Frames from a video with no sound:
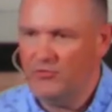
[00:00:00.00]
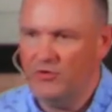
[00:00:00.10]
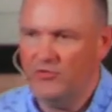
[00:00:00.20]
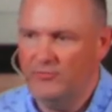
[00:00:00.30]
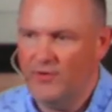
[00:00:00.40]

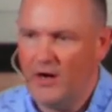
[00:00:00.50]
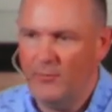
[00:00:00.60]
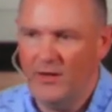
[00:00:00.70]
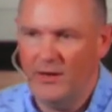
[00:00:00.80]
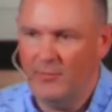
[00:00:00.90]
church
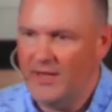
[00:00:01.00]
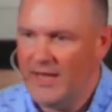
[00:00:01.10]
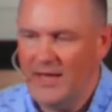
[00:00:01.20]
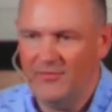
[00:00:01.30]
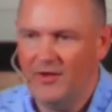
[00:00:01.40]
environment. I'm like,
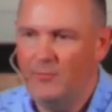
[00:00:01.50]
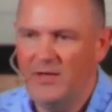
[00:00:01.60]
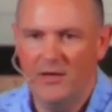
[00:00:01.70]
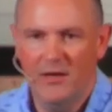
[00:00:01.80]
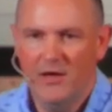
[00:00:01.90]
hey, tell
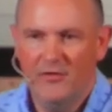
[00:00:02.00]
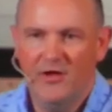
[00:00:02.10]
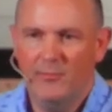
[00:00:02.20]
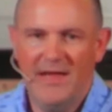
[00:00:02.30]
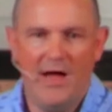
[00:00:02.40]
me,
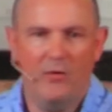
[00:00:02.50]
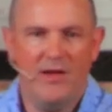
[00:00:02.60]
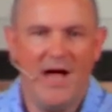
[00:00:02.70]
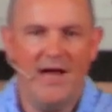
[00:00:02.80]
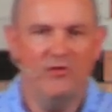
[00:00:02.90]
tell me how
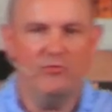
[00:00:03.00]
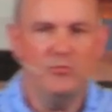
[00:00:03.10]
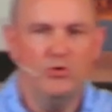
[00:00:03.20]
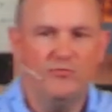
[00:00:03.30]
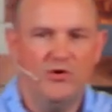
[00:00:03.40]
God has
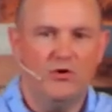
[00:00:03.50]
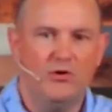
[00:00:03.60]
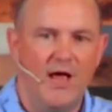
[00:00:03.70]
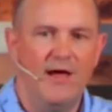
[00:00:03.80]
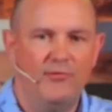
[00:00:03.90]
moved in
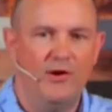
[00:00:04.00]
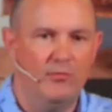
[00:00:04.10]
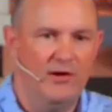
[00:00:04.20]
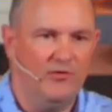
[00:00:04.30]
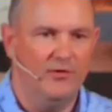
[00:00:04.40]
your life here
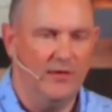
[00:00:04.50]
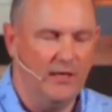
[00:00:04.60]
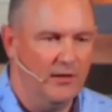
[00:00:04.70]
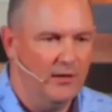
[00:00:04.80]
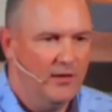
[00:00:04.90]

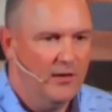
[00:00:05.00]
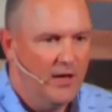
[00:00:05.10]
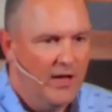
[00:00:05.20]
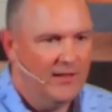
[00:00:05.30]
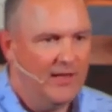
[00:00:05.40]
recently.
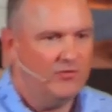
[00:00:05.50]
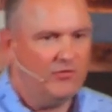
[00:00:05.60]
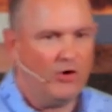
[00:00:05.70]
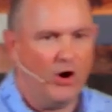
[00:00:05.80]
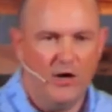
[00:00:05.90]
And they
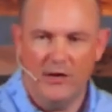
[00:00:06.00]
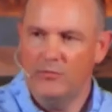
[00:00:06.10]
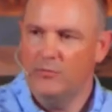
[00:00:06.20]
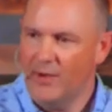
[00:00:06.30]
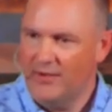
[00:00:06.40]

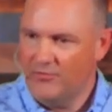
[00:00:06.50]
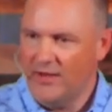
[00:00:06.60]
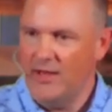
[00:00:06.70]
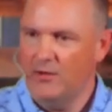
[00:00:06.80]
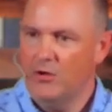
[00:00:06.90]
started by
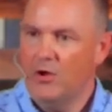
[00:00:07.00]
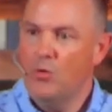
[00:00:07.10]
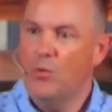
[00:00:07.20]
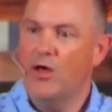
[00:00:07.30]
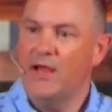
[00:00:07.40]
saying,
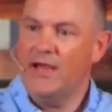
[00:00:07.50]
Well, I